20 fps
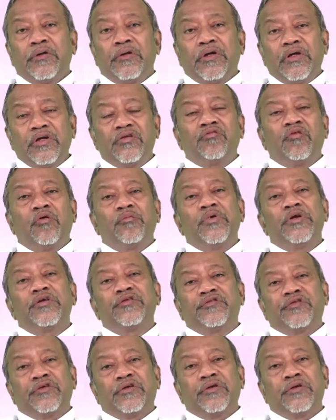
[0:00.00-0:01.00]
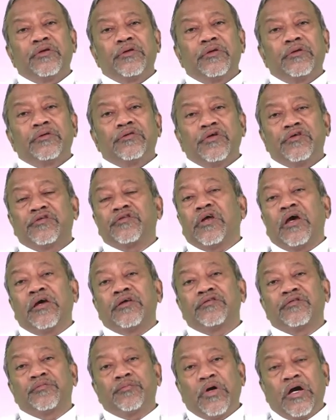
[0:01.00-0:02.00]
It forbids it. Just
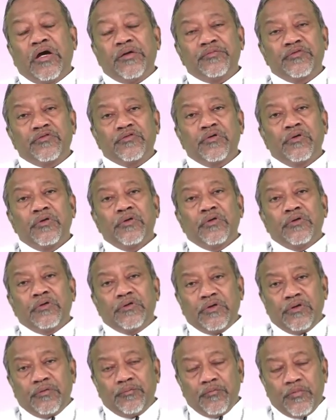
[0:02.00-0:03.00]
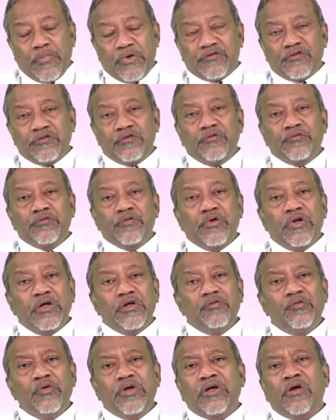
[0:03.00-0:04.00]
as perhaps the message of
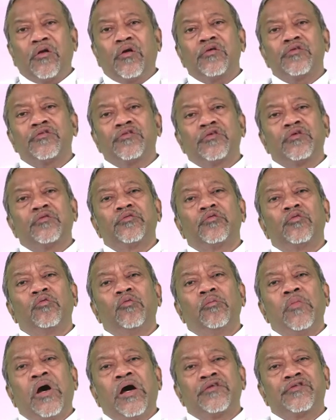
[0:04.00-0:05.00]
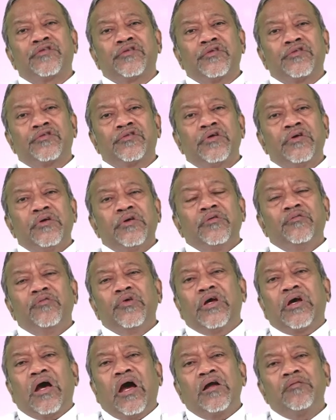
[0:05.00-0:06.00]
today, we cannot serve two masters. We
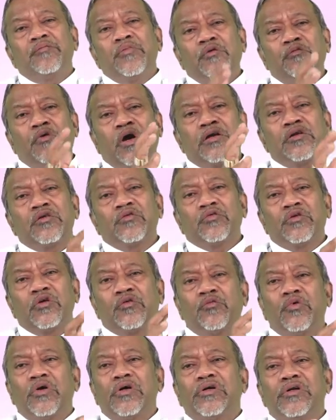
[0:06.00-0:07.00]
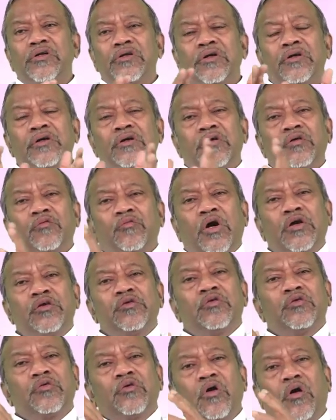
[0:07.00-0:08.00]
can't be one to the world, one
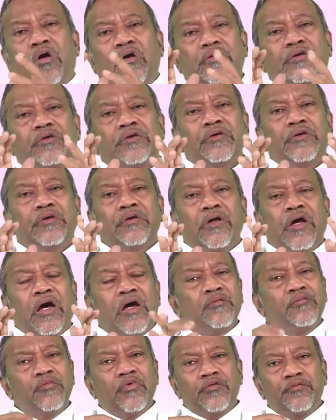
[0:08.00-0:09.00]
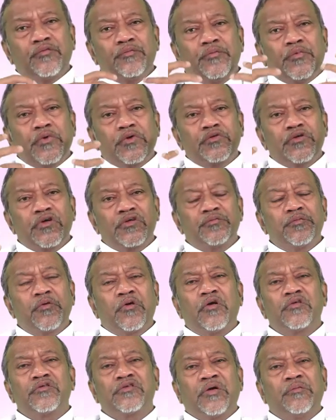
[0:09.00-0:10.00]
to God. And just
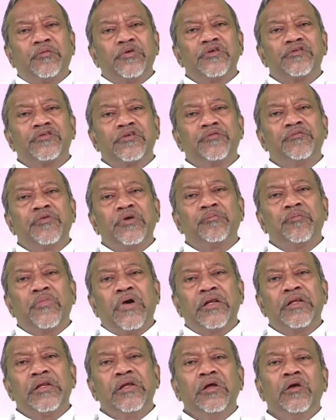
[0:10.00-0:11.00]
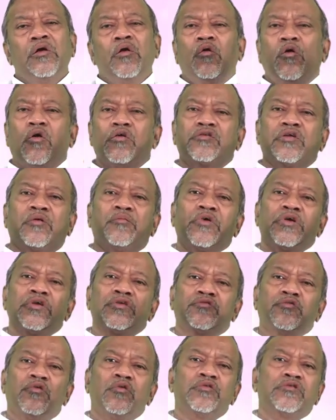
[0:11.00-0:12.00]
because someone is giving money or someone is
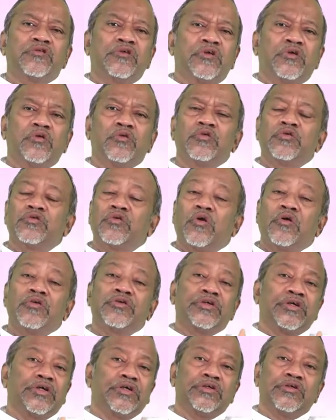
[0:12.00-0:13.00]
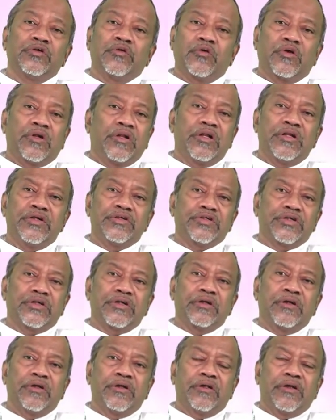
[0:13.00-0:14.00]
forcing you, you should not change your religion.
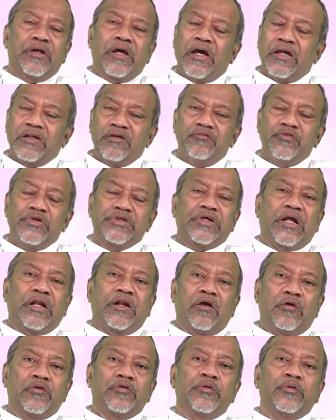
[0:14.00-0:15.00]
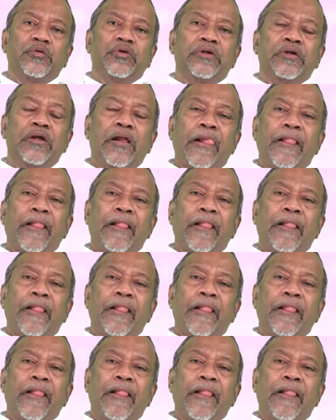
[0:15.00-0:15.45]
And we shall not do it.